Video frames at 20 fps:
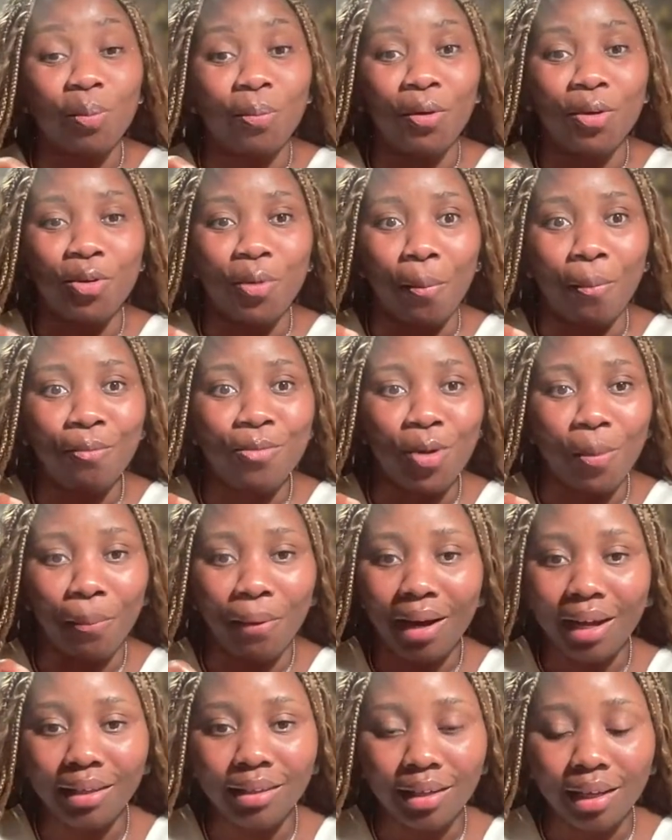support your
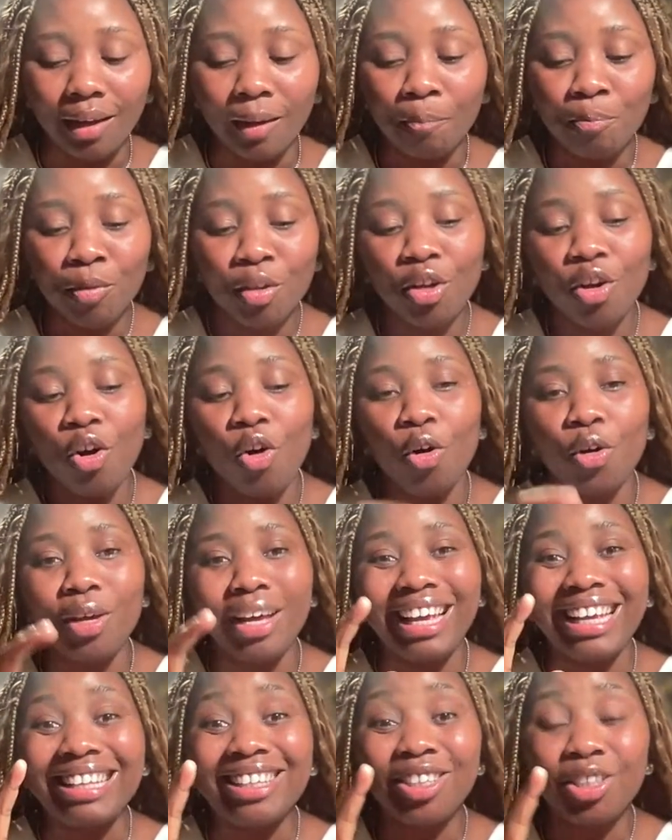partner, or
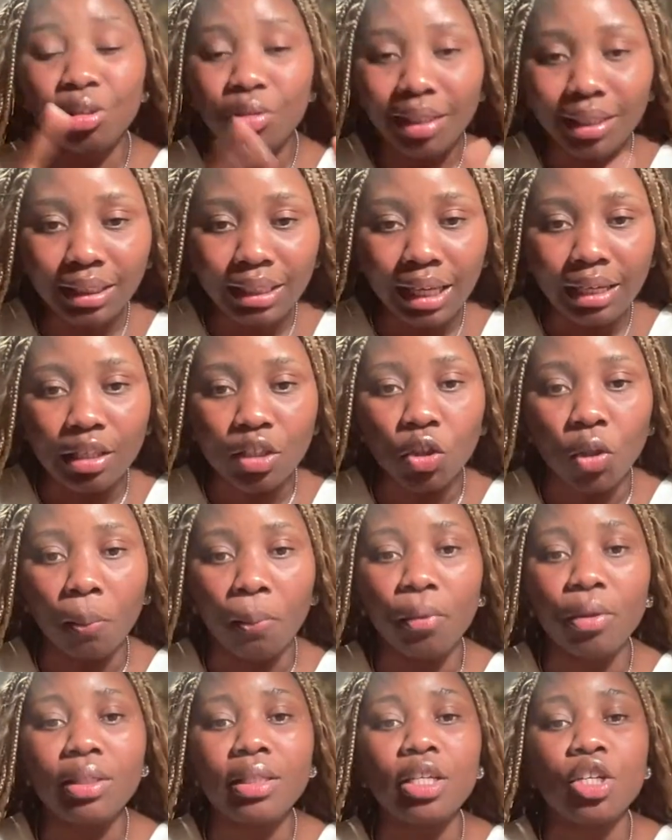you're interested in
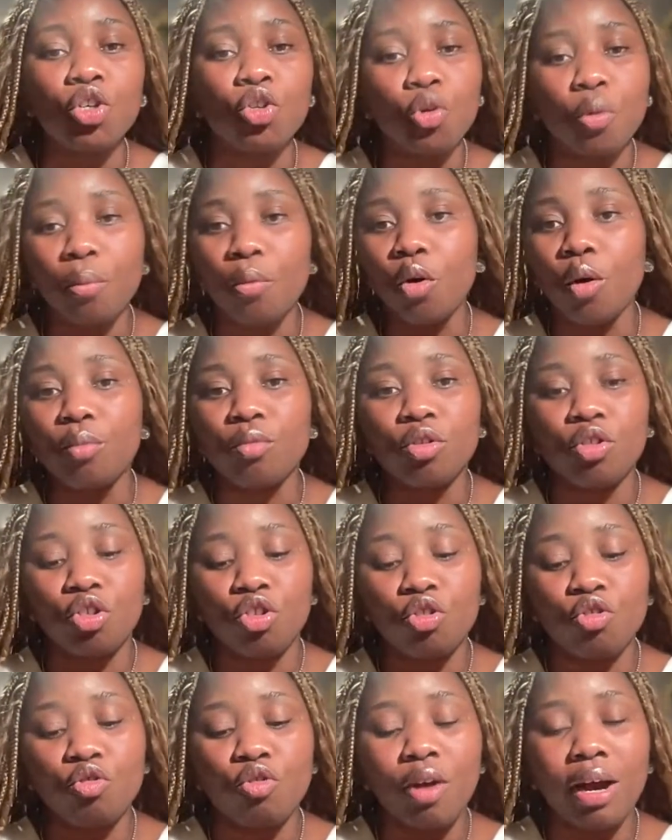supporting new moms,
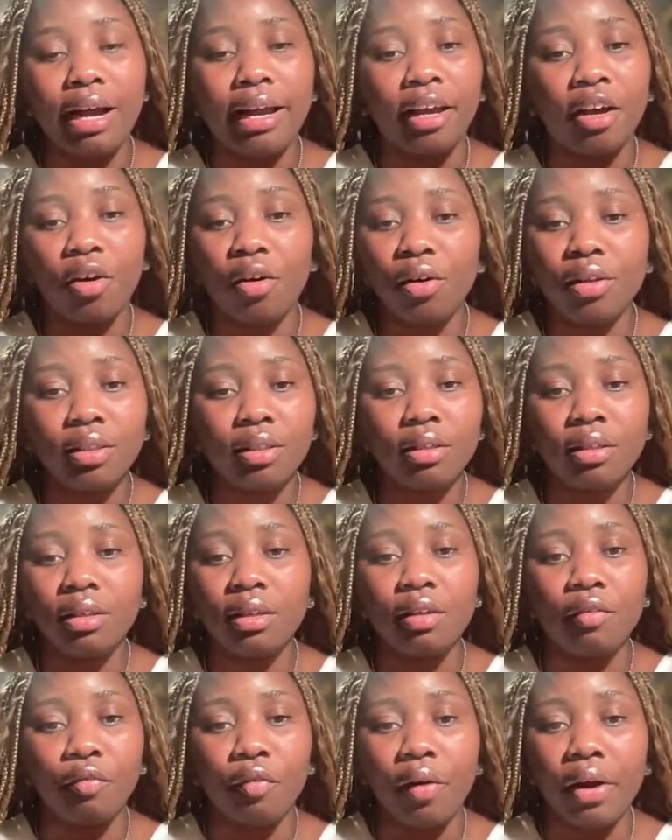you are a
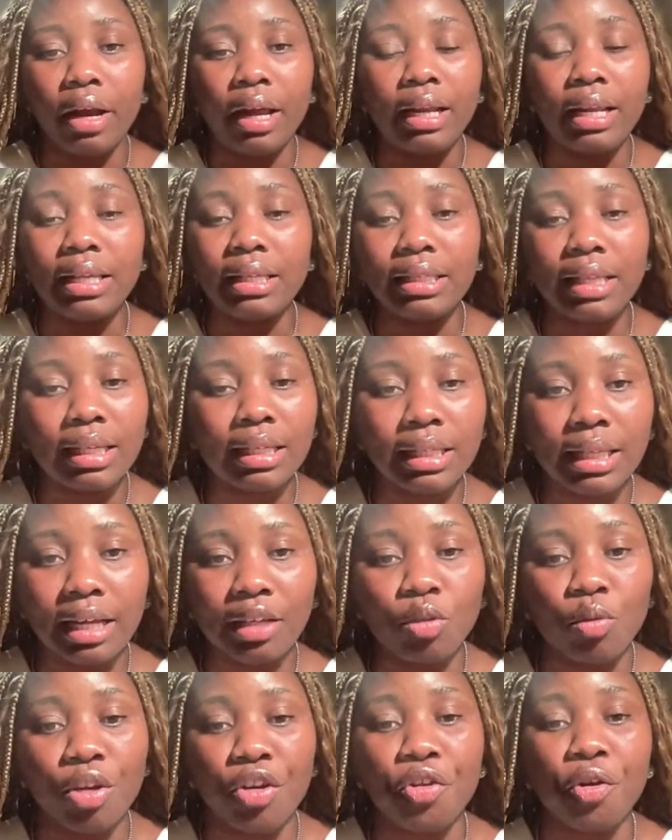cousin, a friend, a
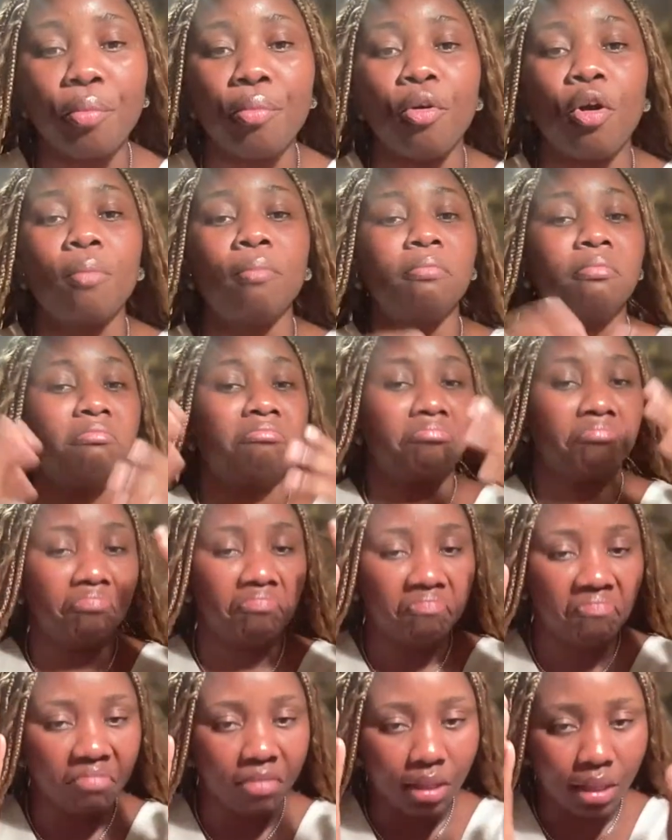sister to a new mom,
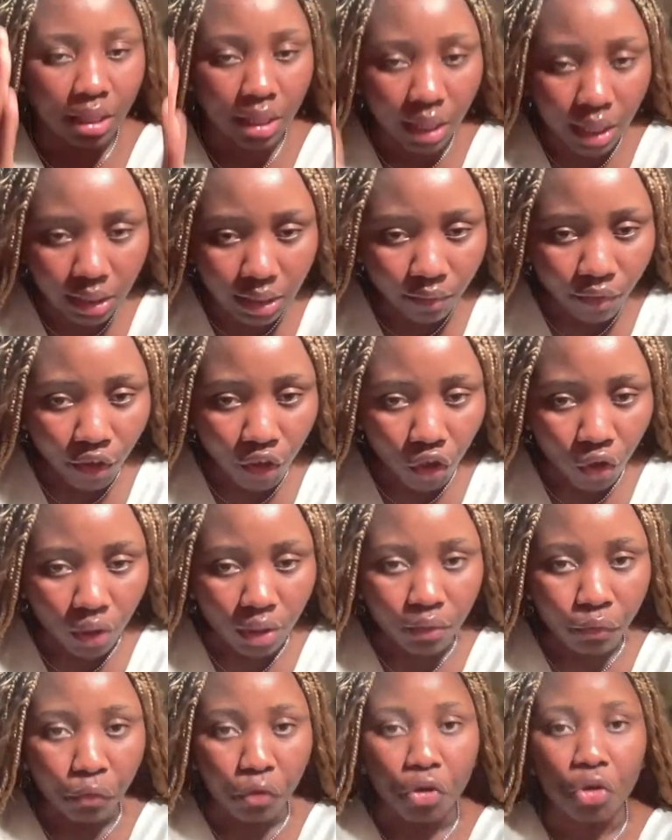this video
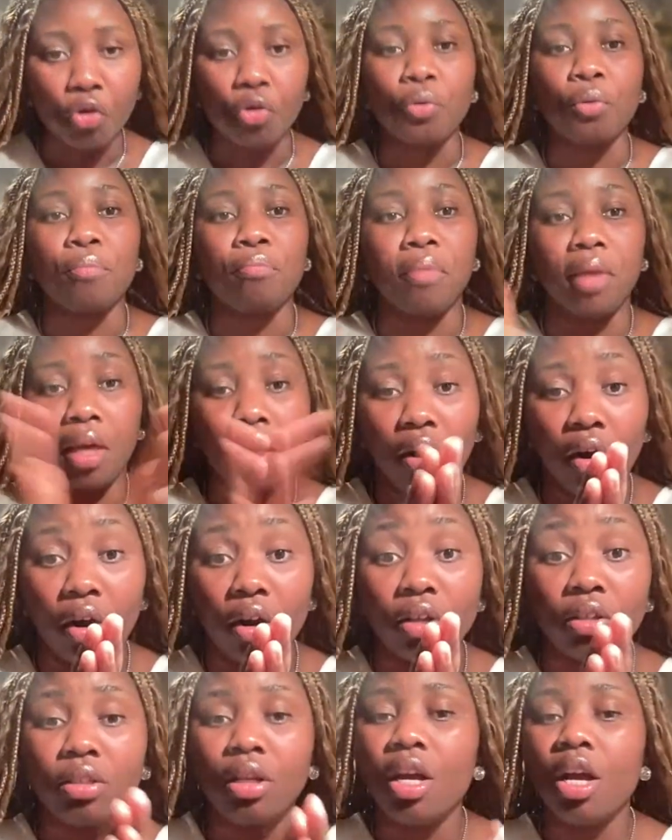is for you
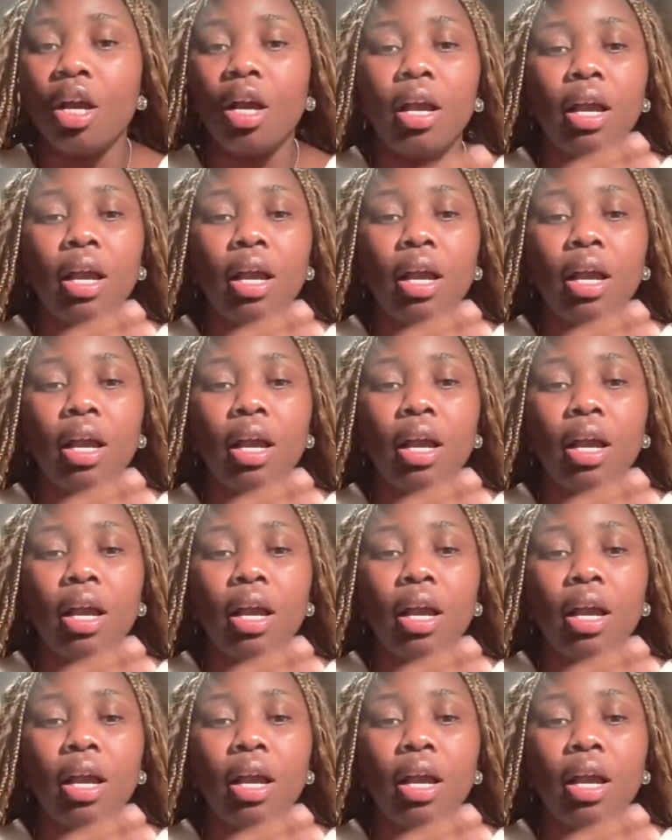because